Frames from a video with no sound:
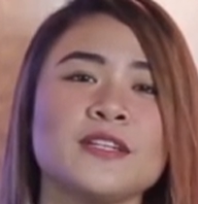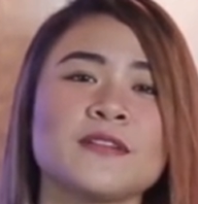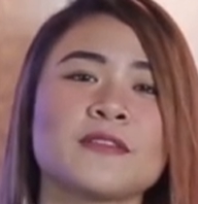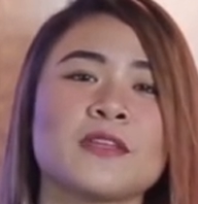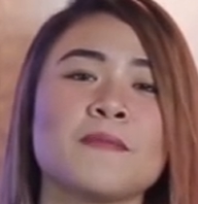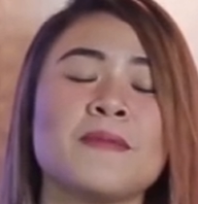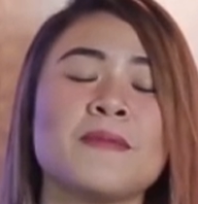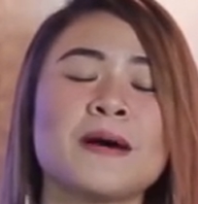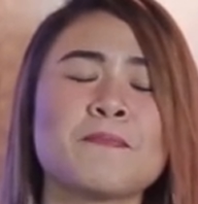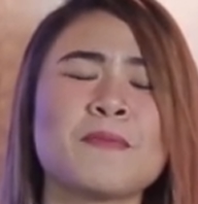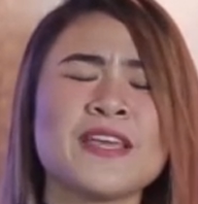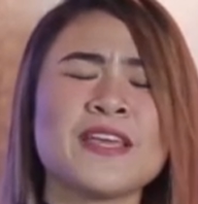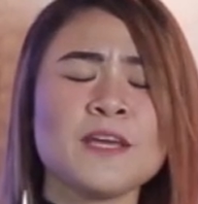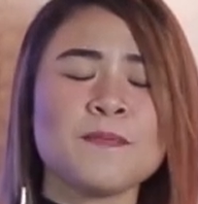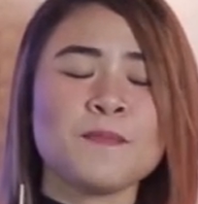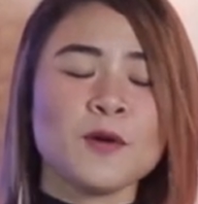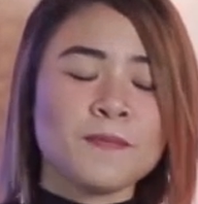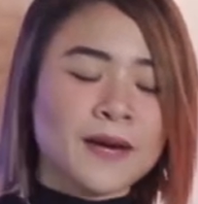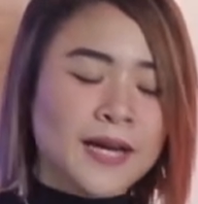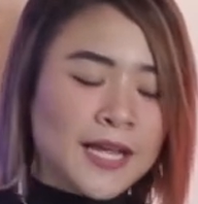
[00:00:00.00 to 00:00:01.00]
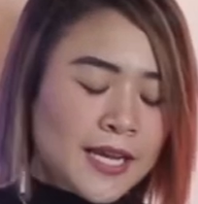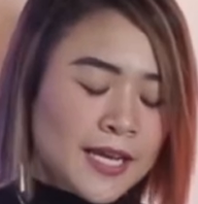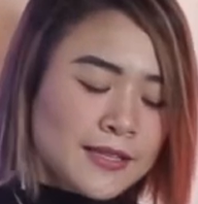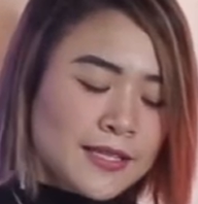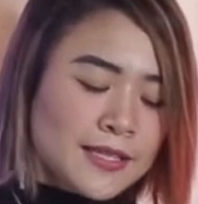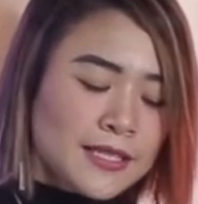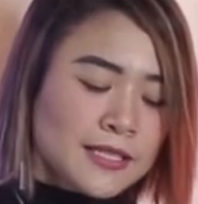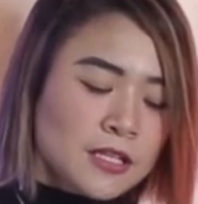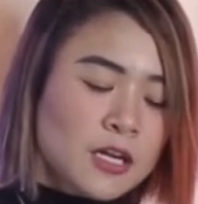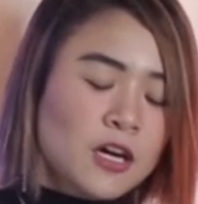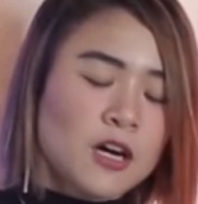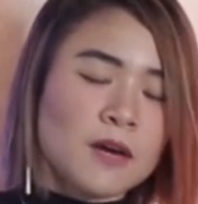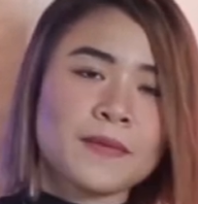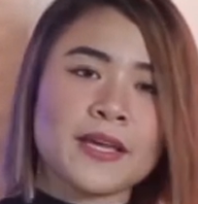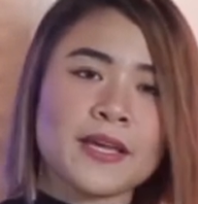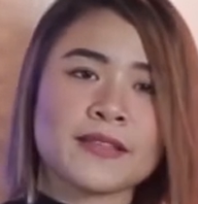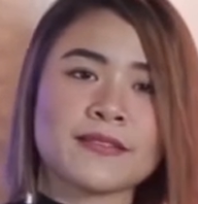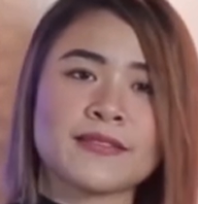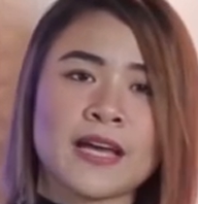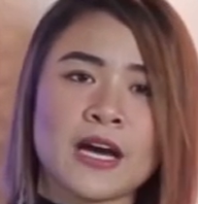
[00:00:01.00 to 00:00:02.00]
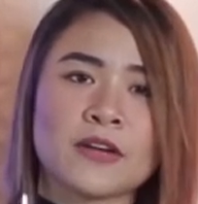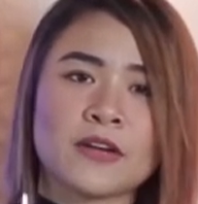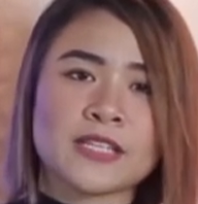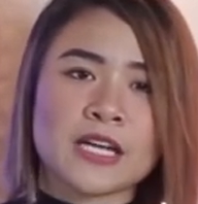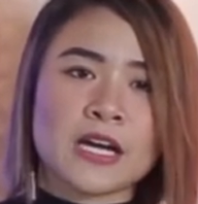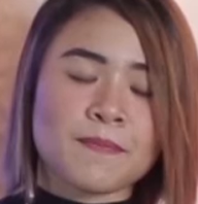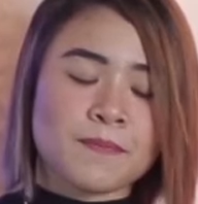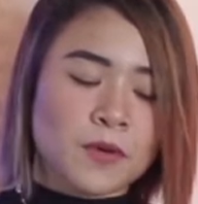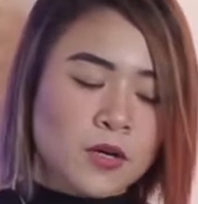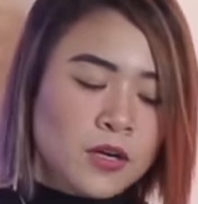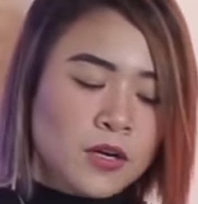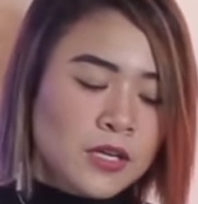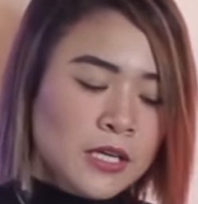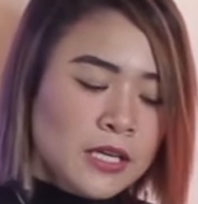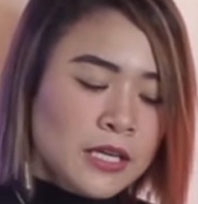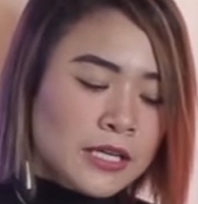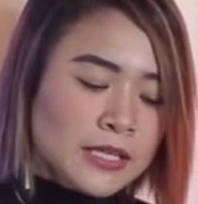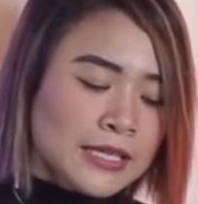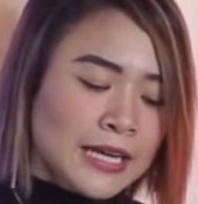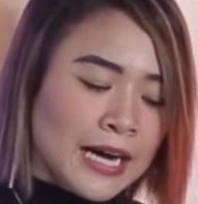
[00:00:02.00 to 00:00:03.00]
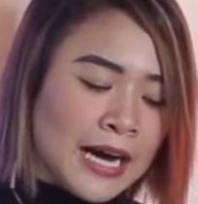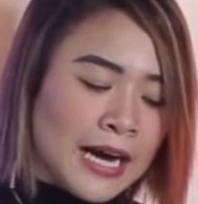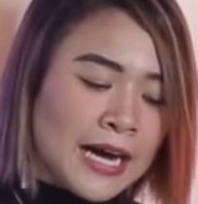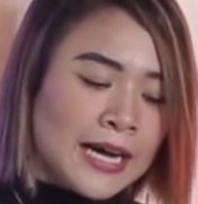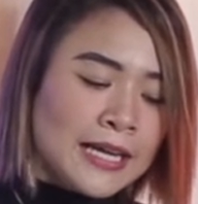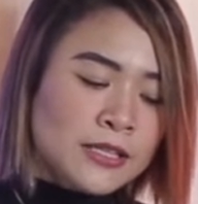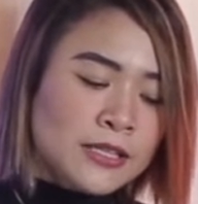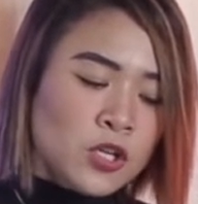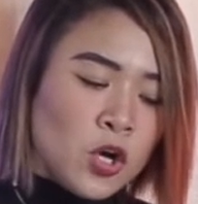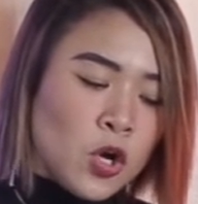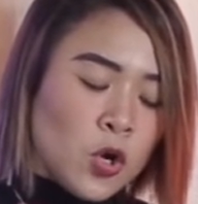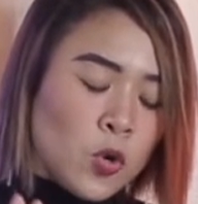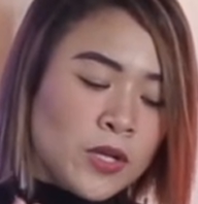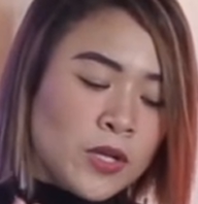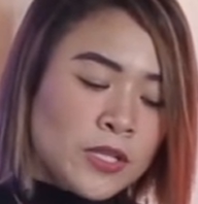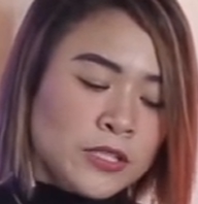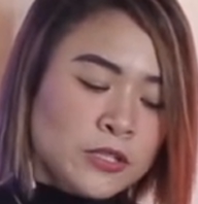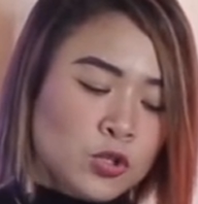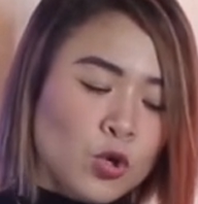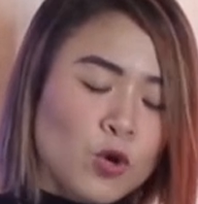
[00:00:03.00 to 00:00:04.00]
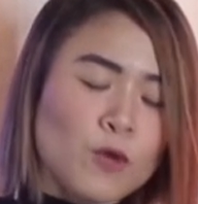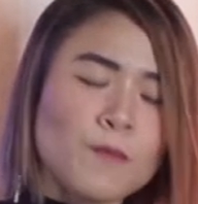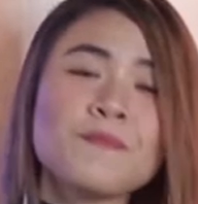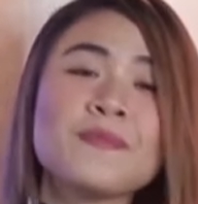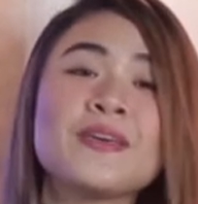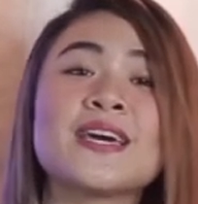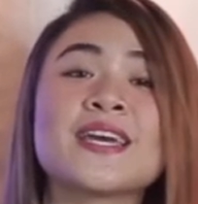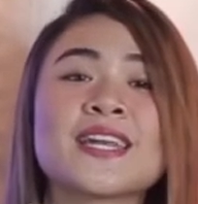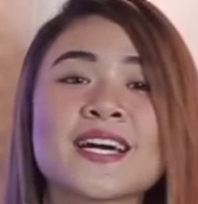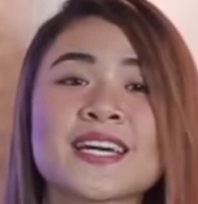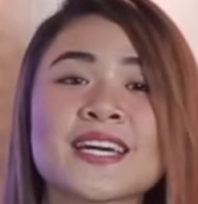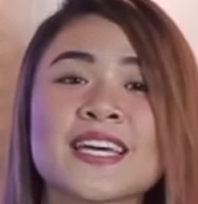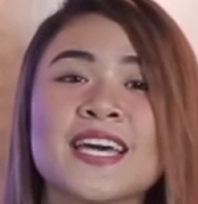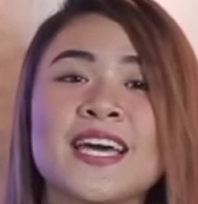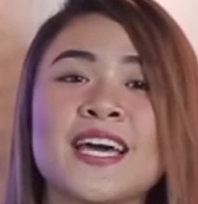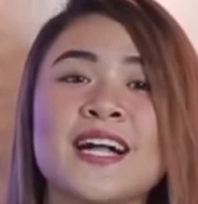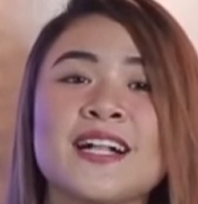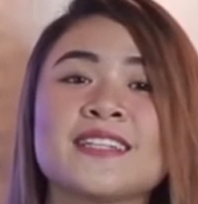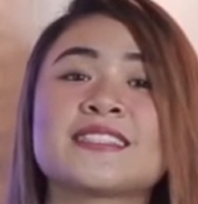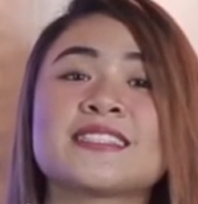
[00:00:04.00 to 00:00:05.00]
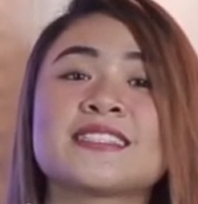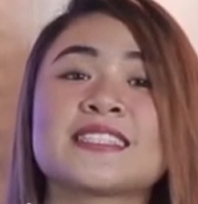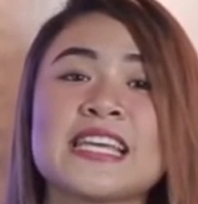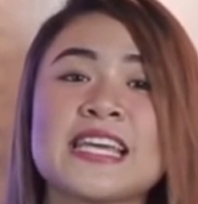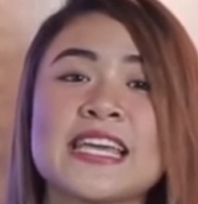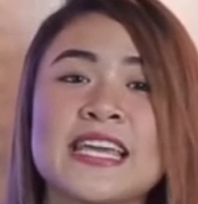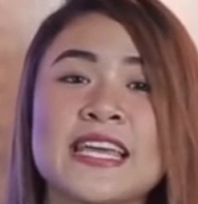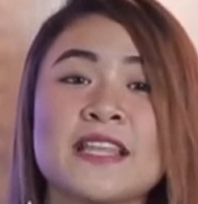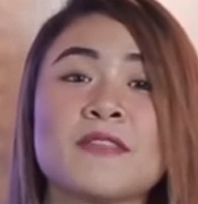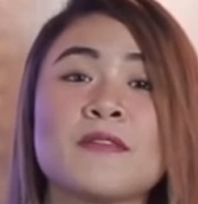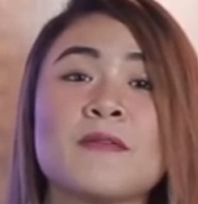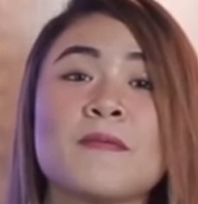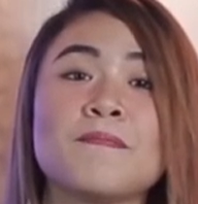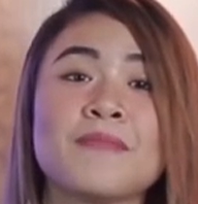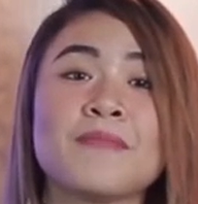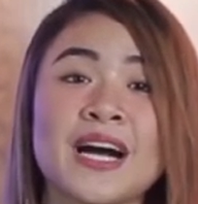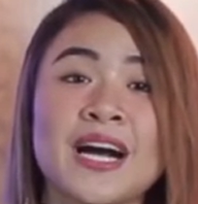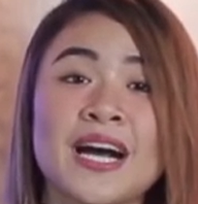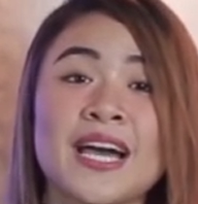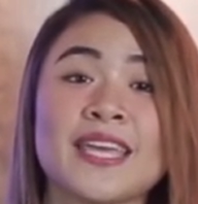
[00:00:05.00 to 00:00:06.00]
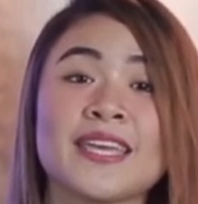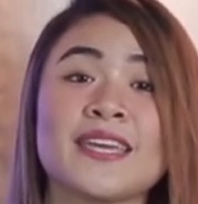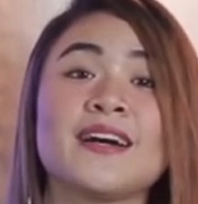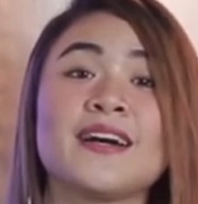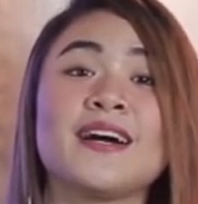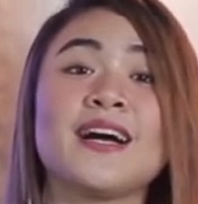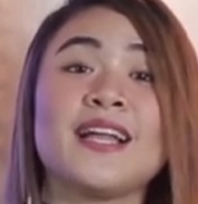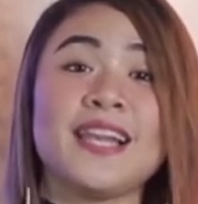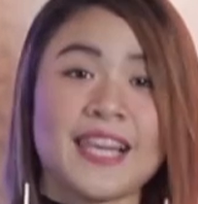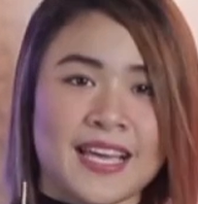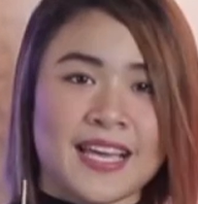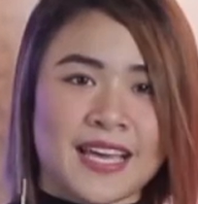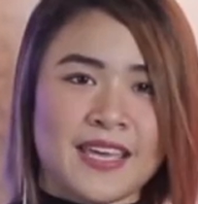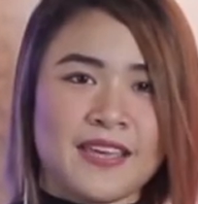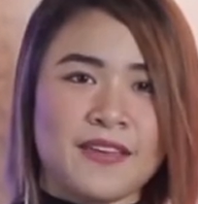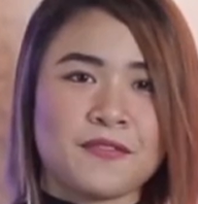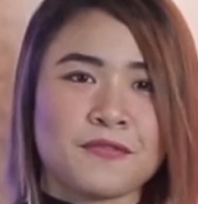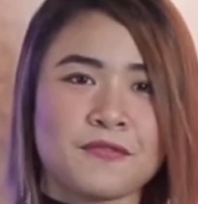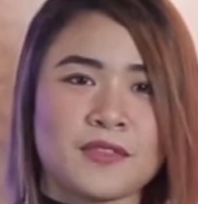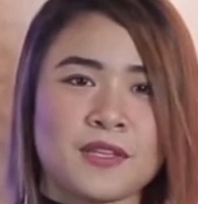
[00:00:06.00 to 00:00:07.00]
Diba? Pwede po ba let us comment down nga po, God will do miracles in my life.